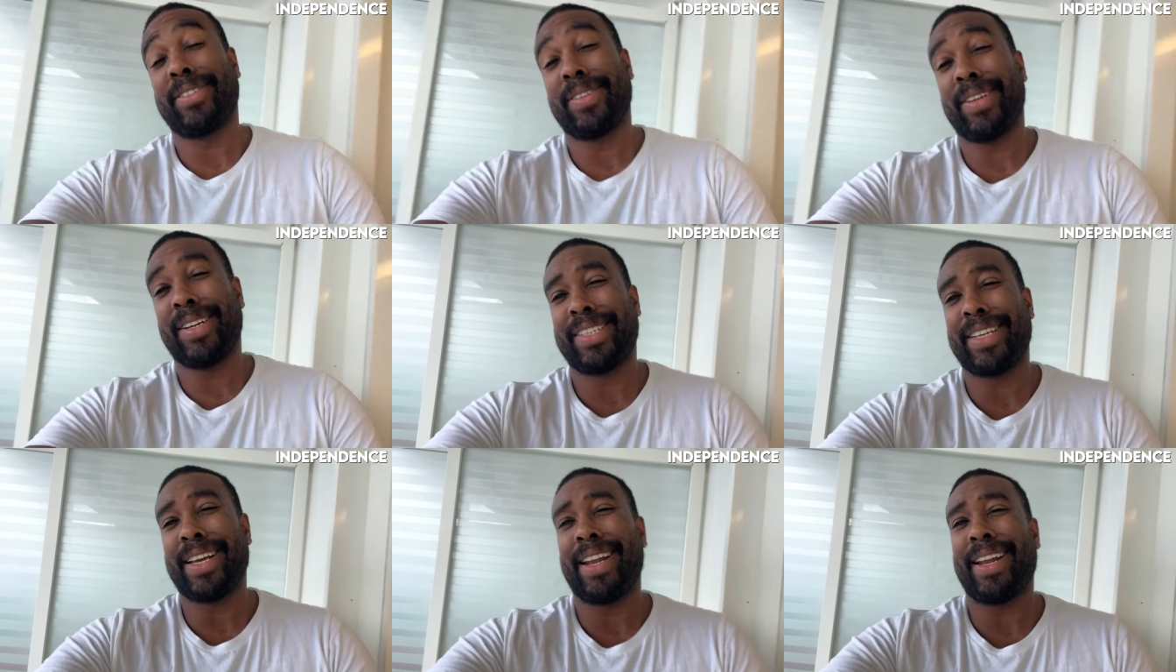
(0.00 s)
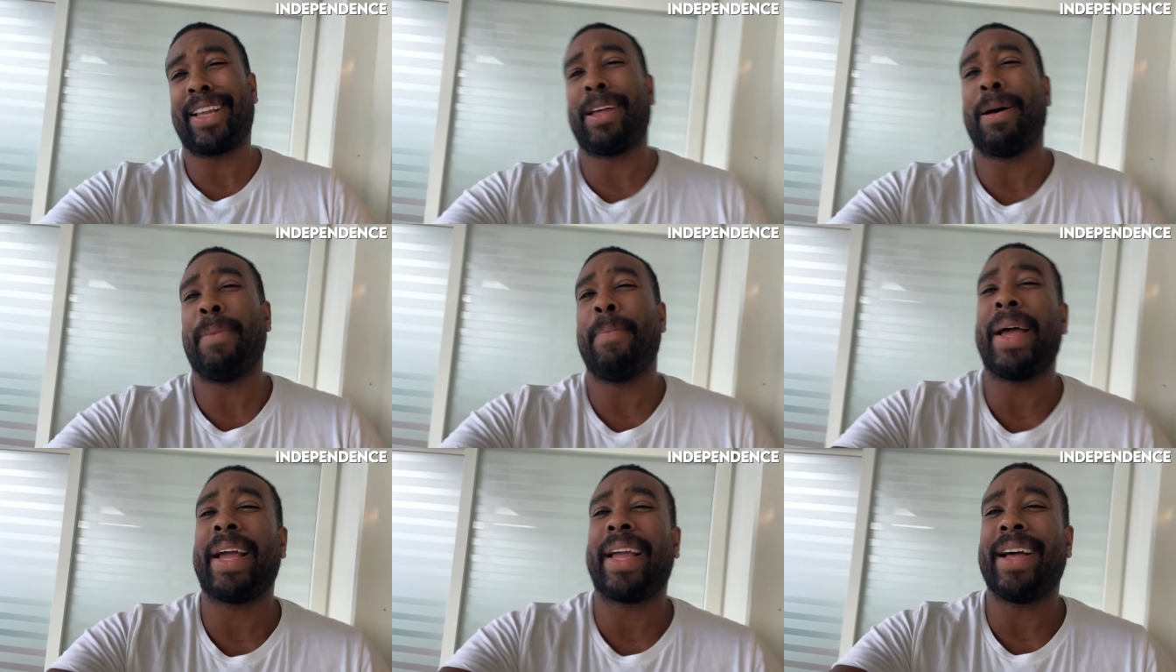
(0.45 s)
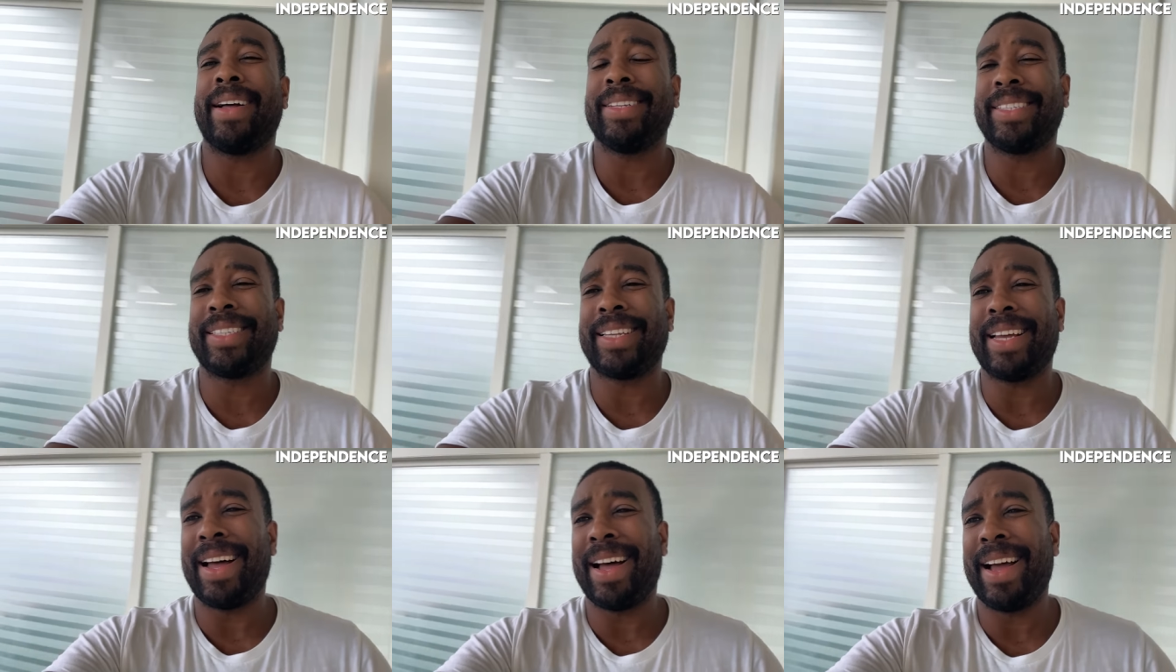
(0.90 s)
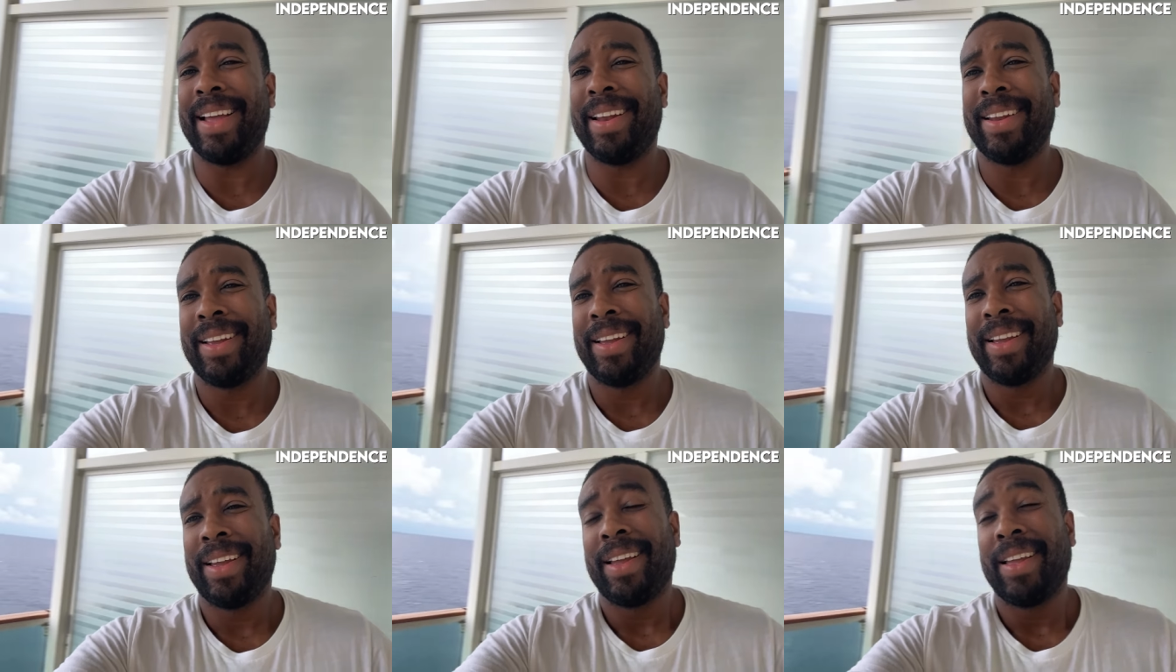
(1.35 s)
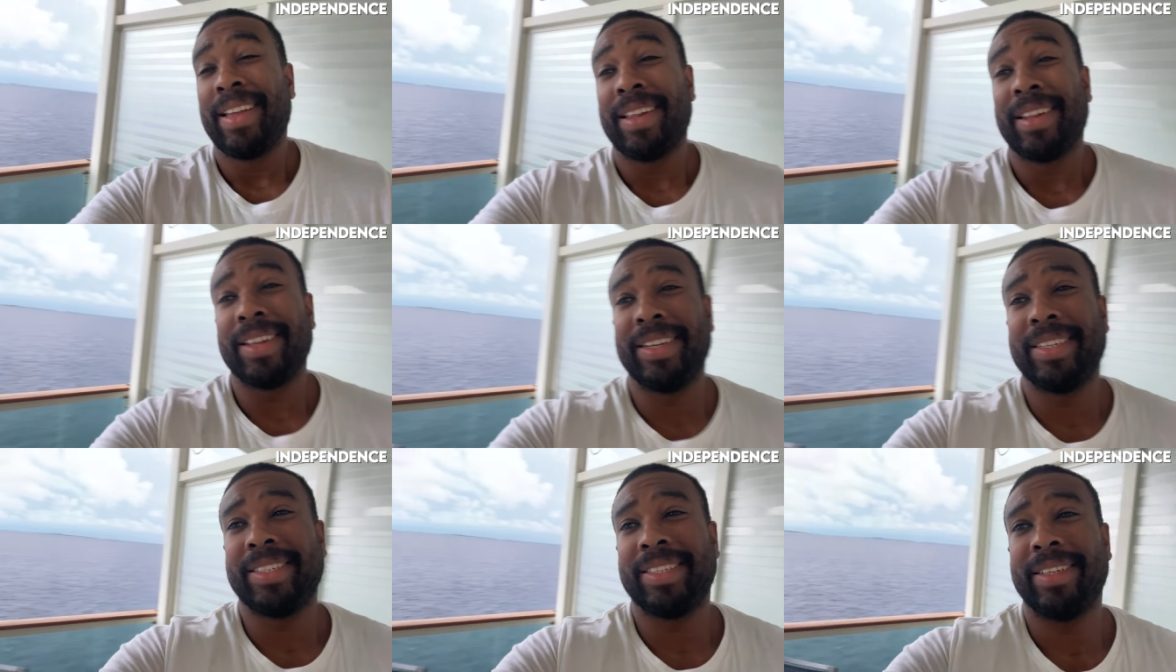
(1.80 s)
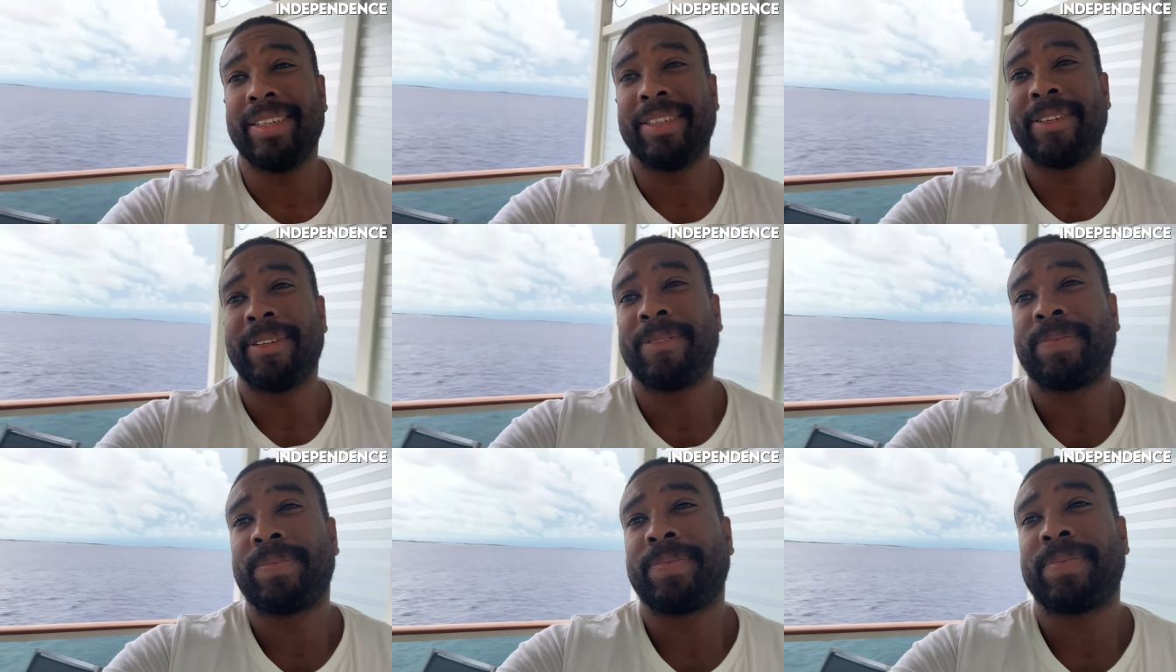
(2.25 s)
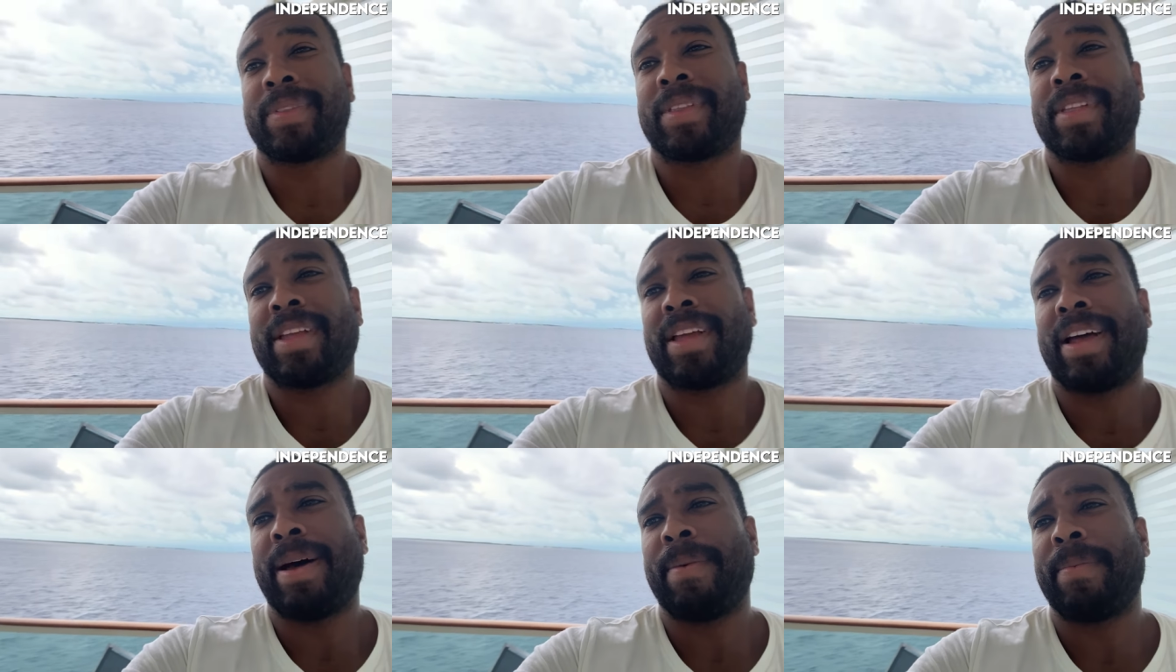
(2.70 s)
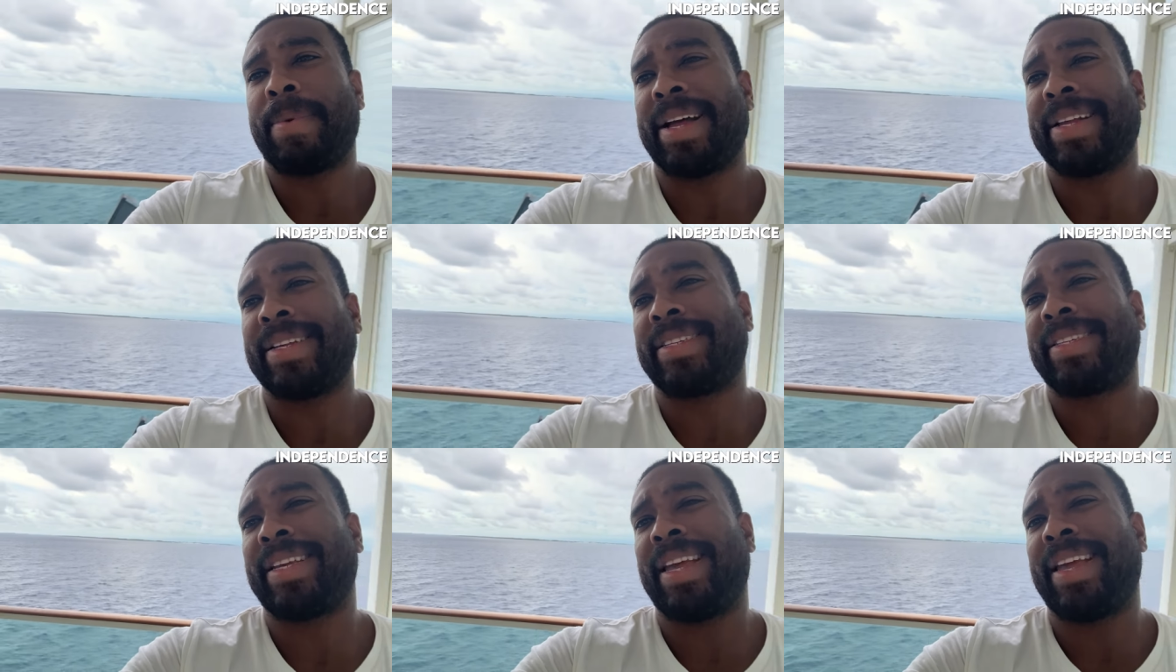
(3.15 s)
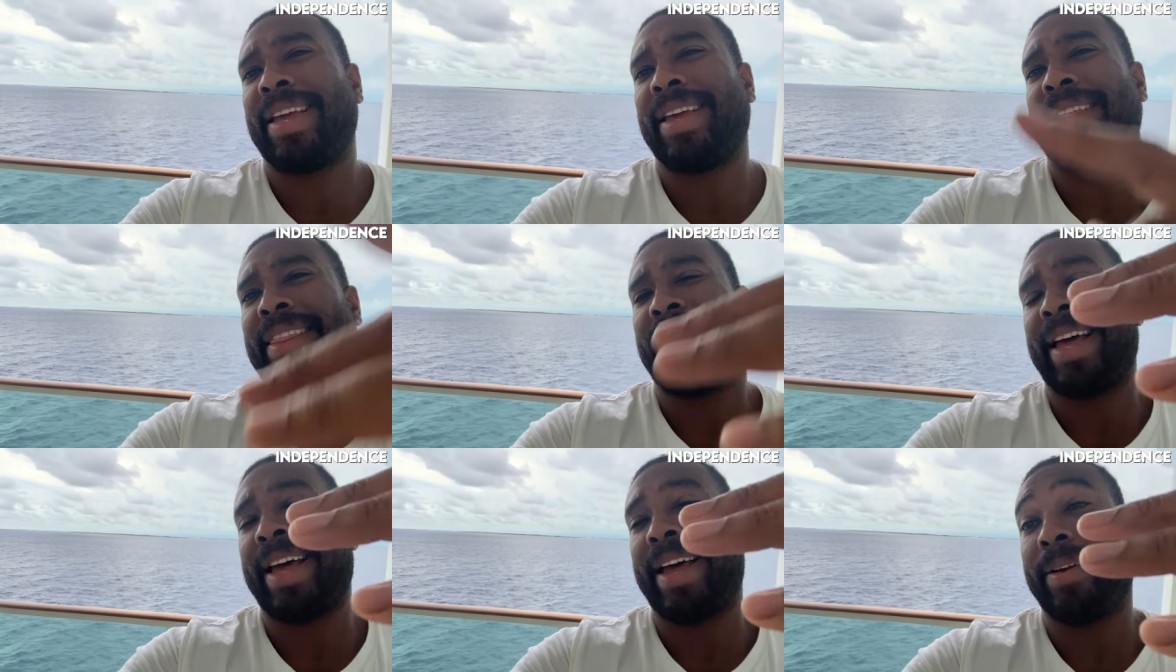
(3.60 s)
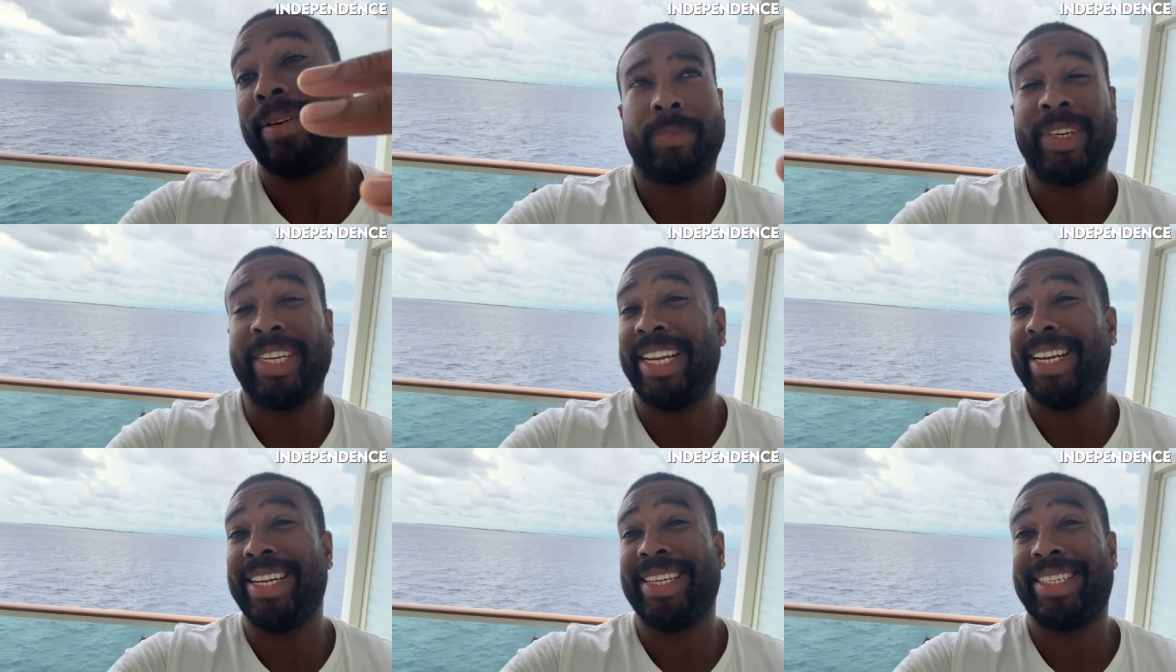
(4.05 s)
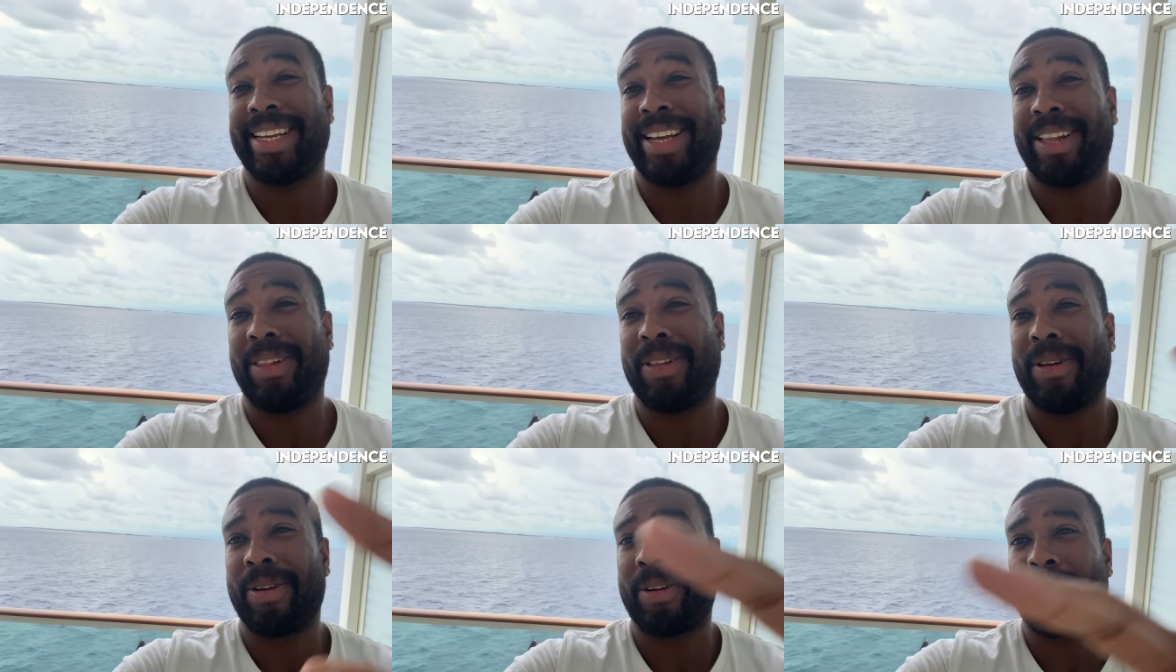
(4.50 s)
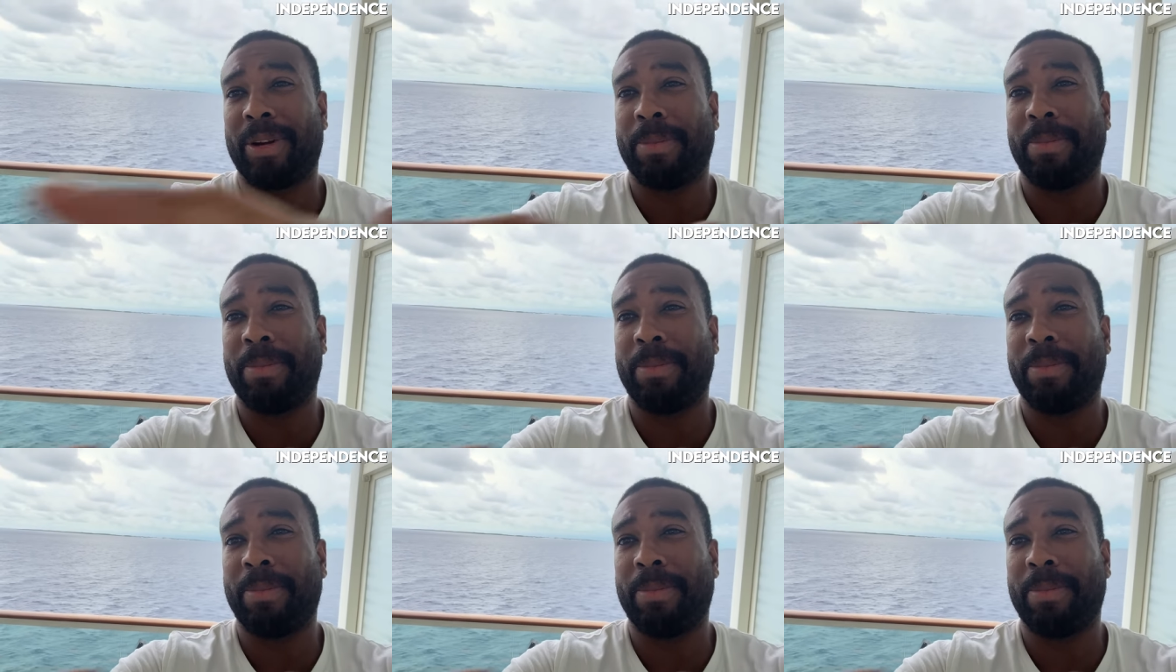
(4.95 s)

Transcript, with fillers: so I decided to come back outside. Listen, I'm not saying that we need to stay longer,